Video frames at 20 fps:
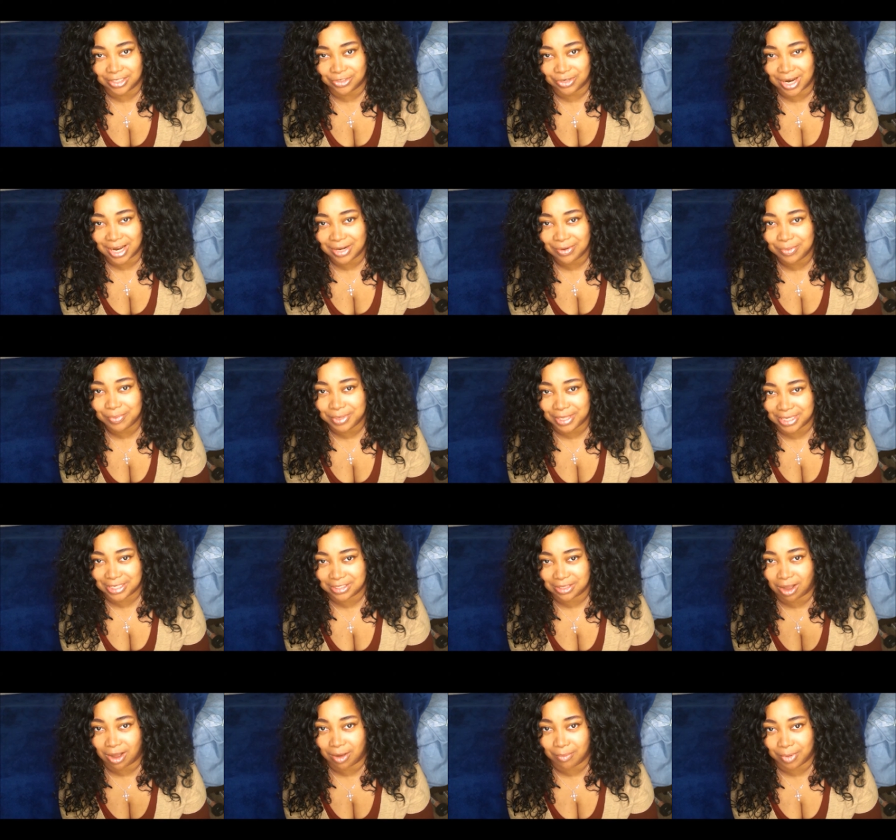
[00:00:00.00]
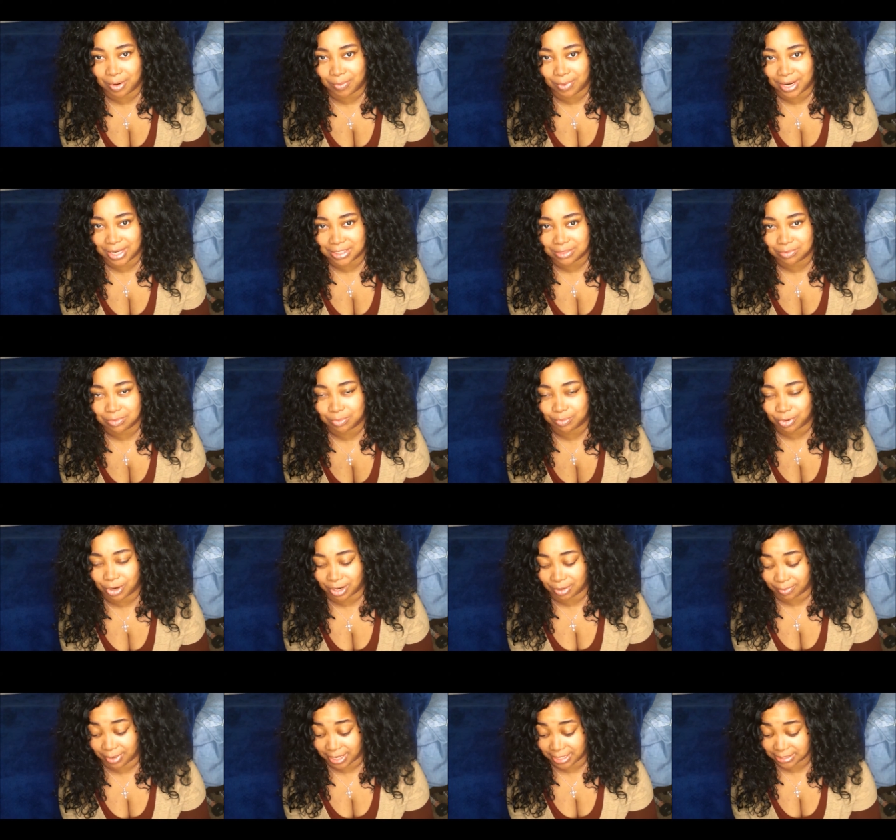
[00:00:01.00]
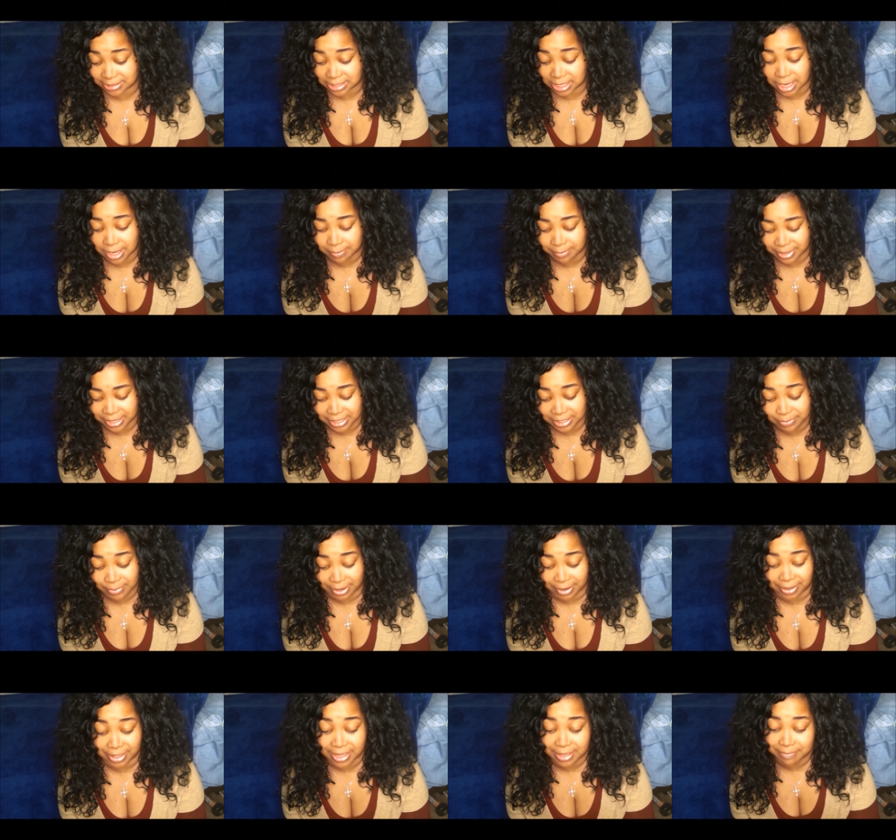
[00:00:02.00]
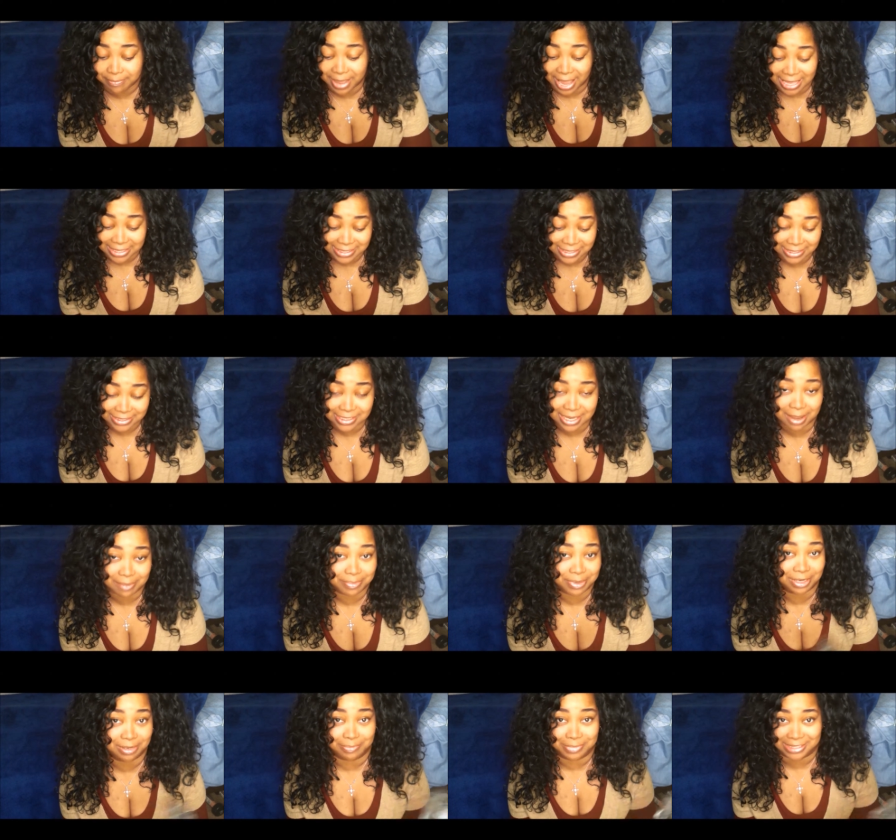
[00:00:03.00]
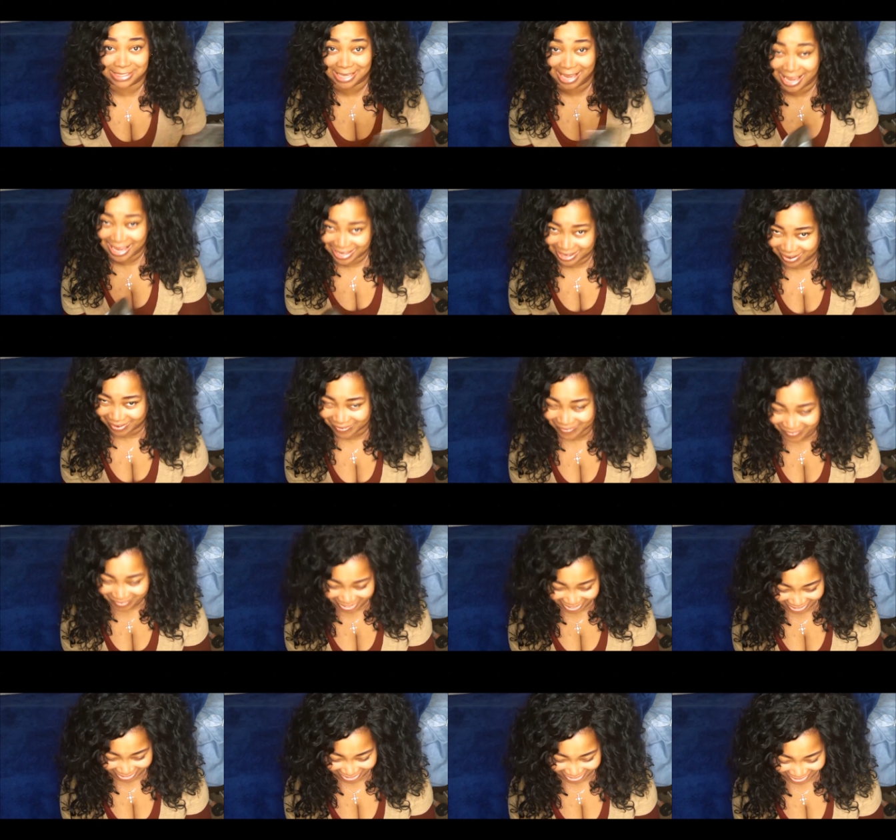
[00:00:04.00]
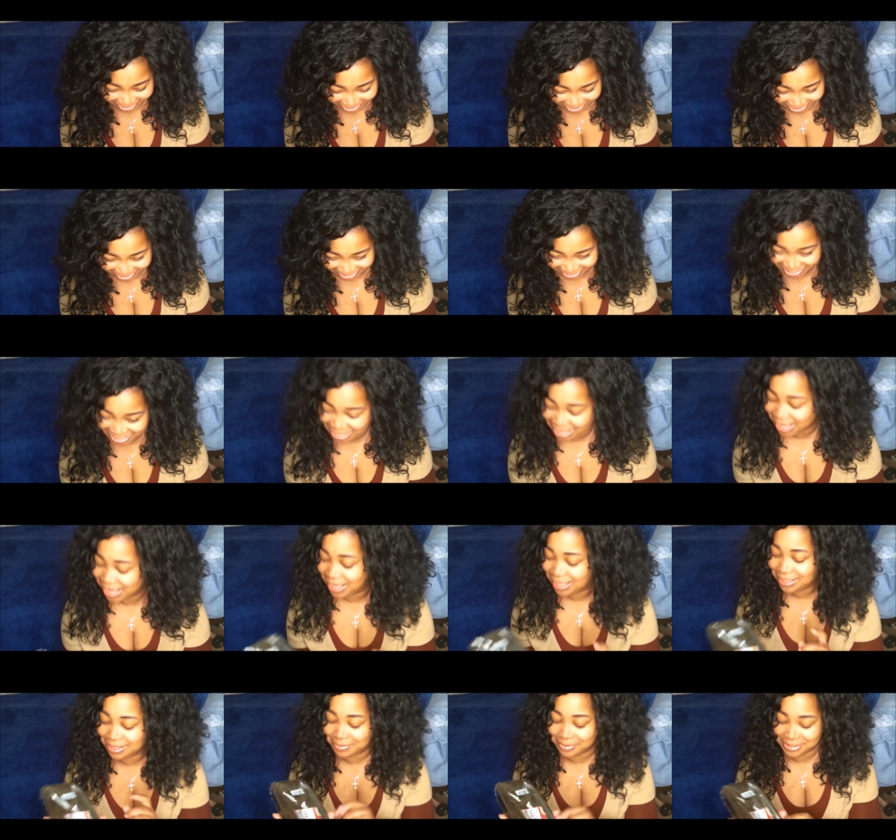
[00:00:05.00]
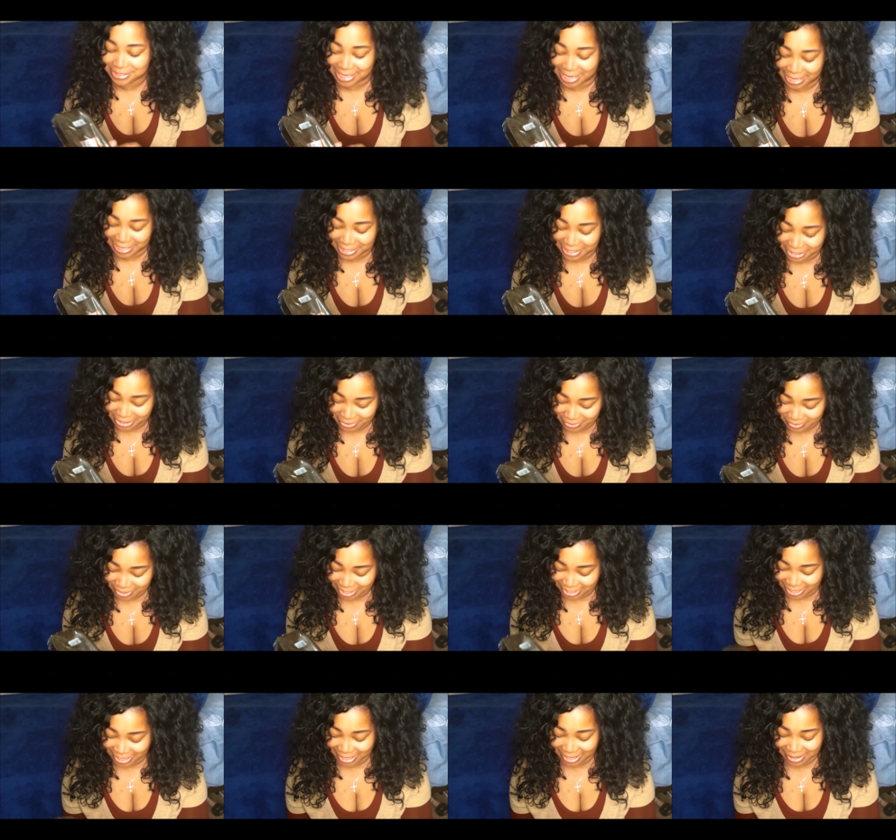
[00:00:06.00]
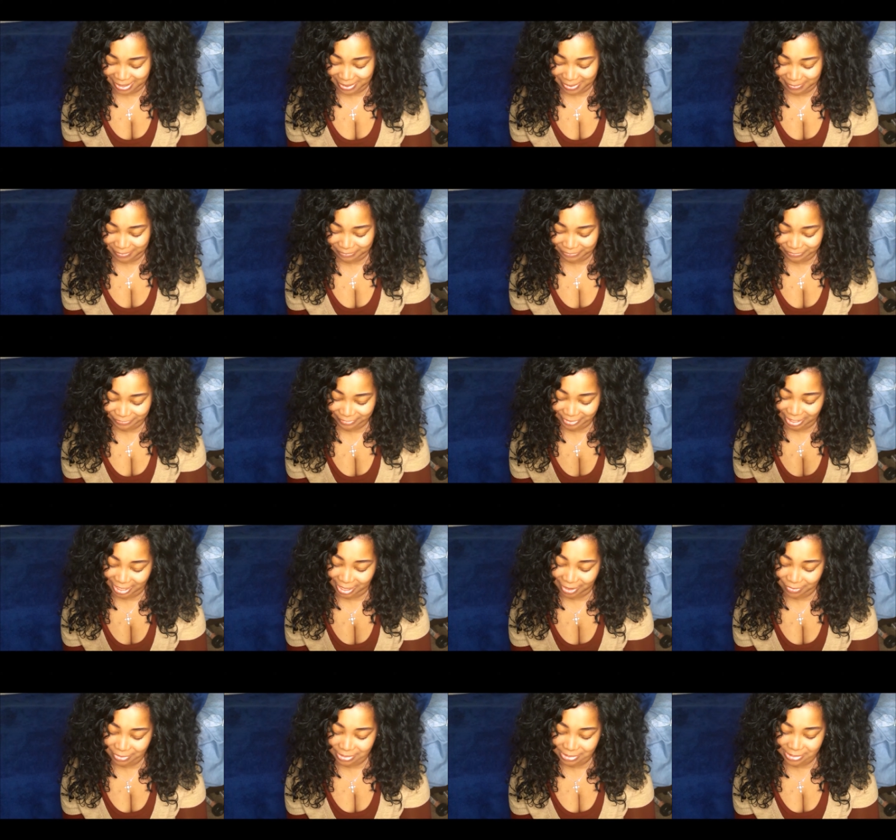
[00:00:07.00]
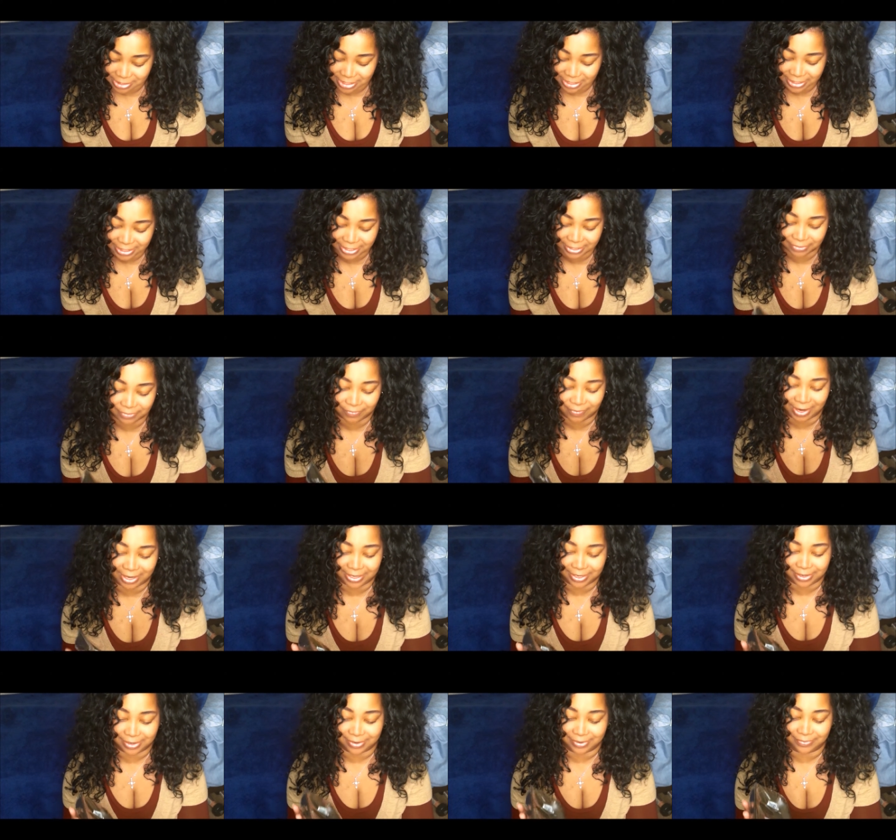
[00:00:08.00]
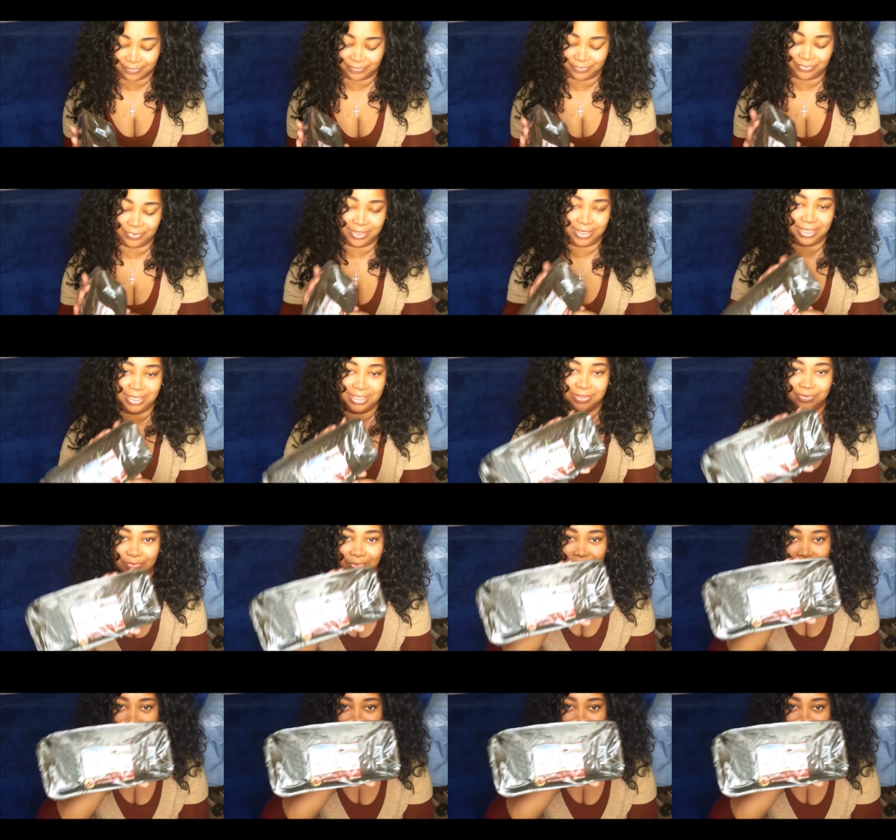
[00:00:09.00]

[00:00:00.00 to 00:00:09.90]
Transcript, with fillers: try to replace all my rice with brown rice. But anyway, back to the top of the potato. The potato, I was looking right here. It's